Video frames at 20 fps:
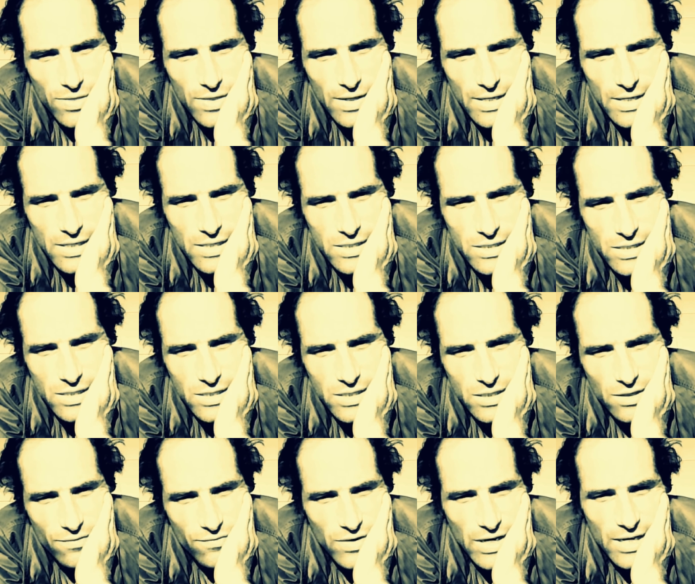these
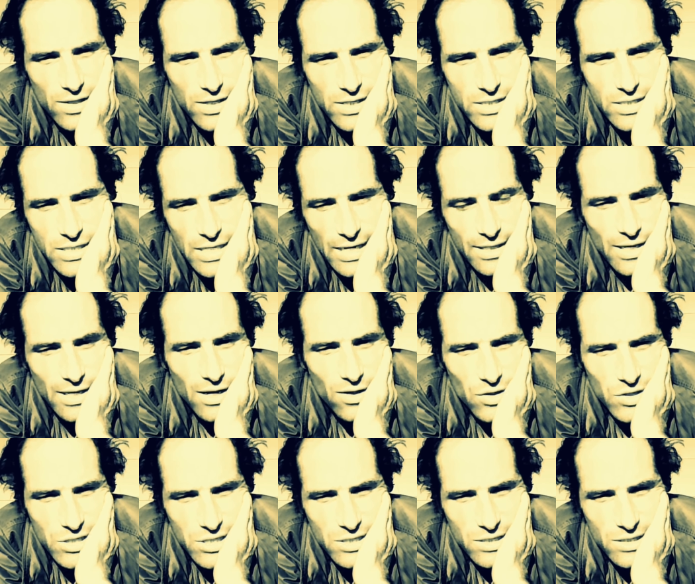surveillance
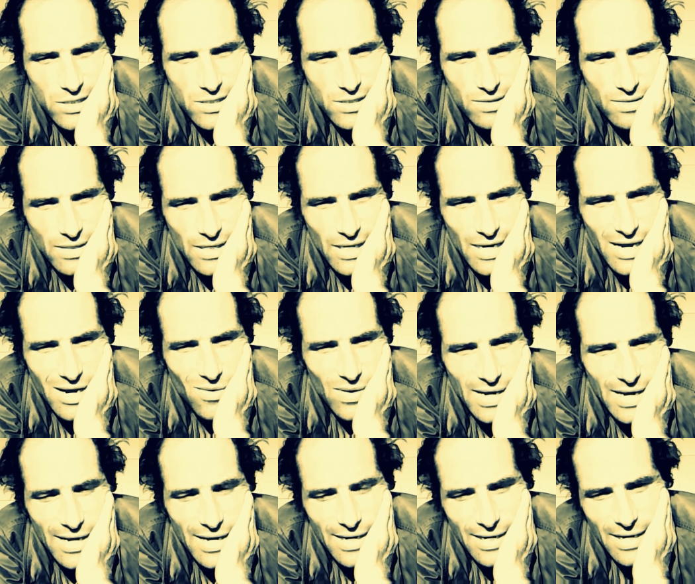technologies. You know,
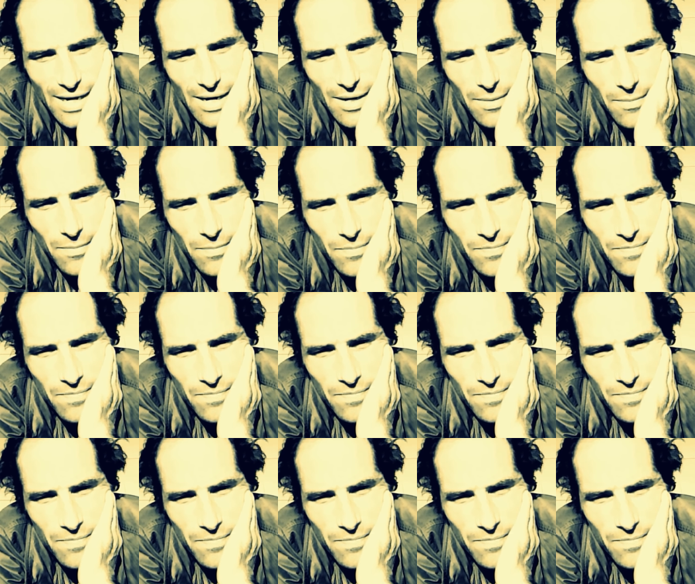and